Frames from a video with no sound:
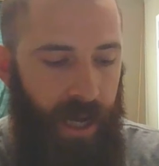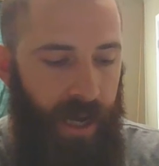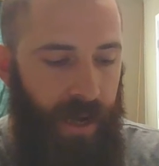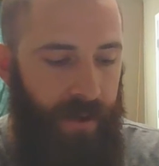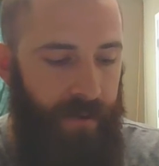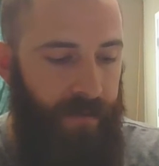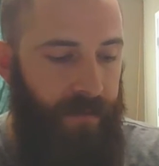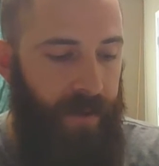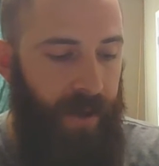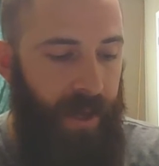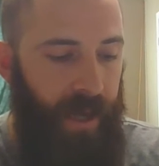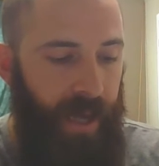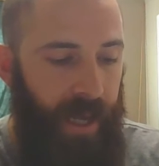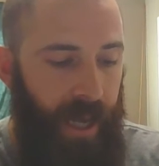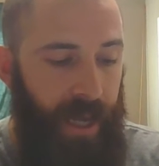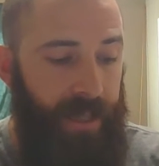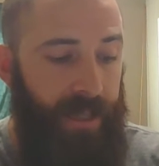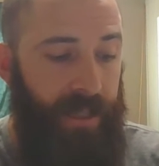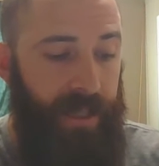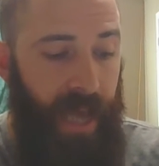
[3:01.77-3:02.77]
of
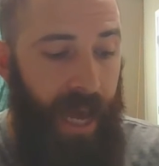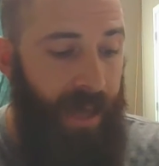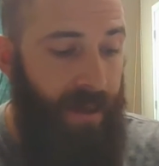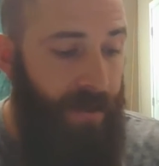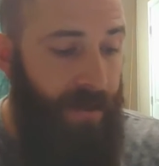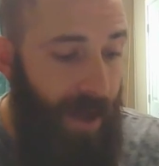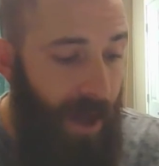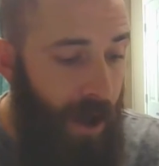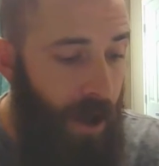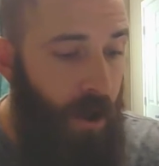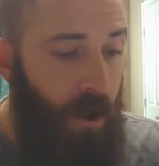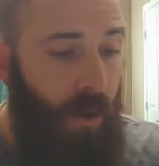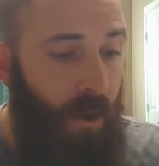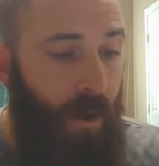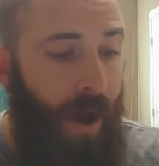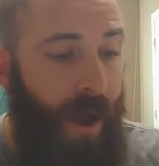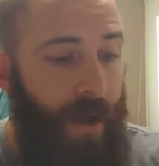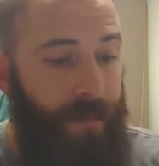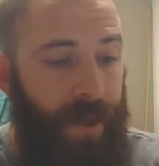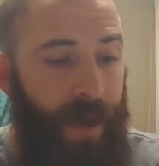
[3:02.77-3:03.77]
his day, though
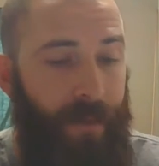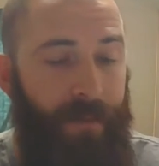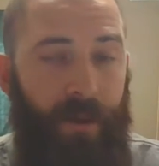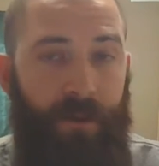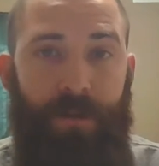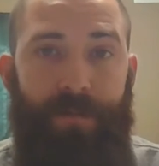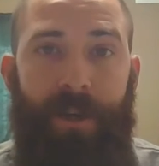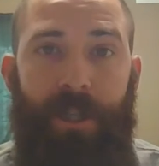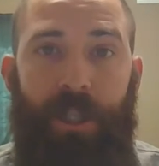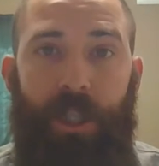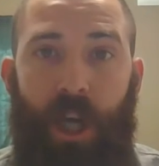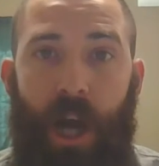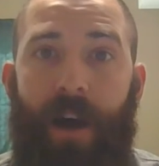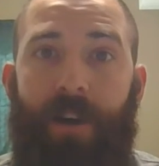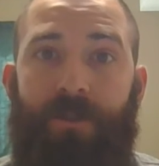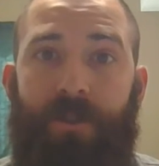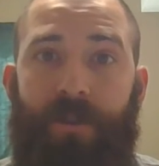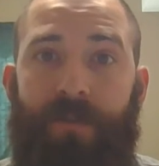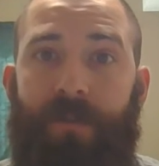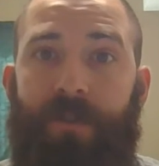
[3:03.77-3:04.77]
there was much
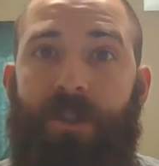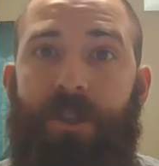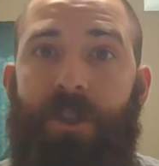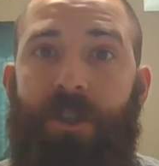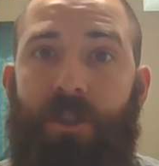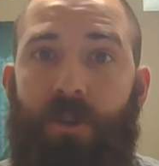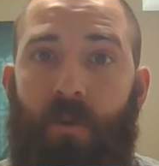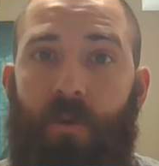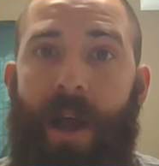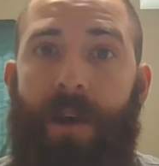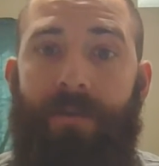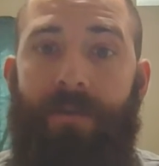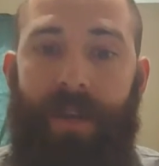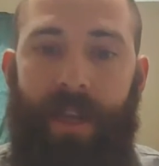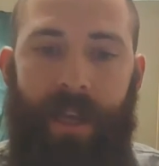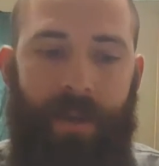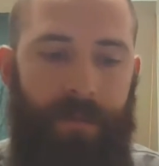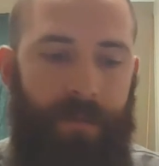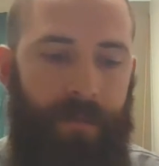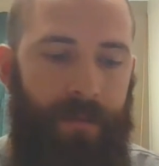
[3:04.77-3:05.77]
controversy
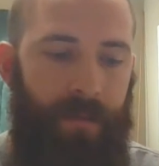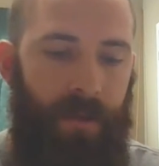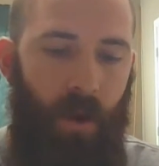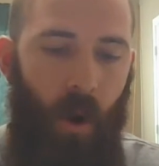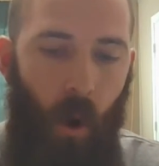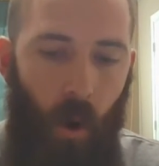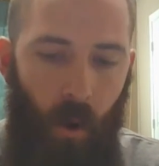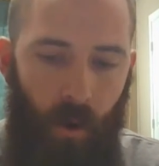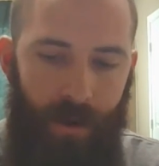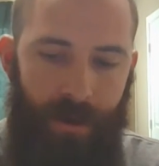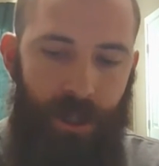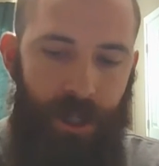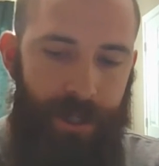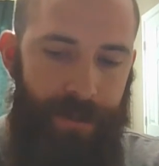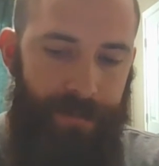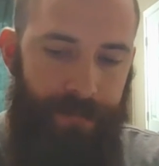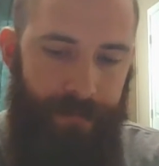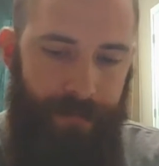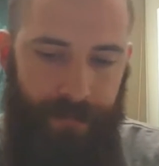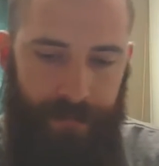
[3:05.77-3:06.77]
surrounding
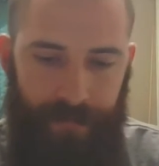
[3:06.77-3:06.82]
Origen.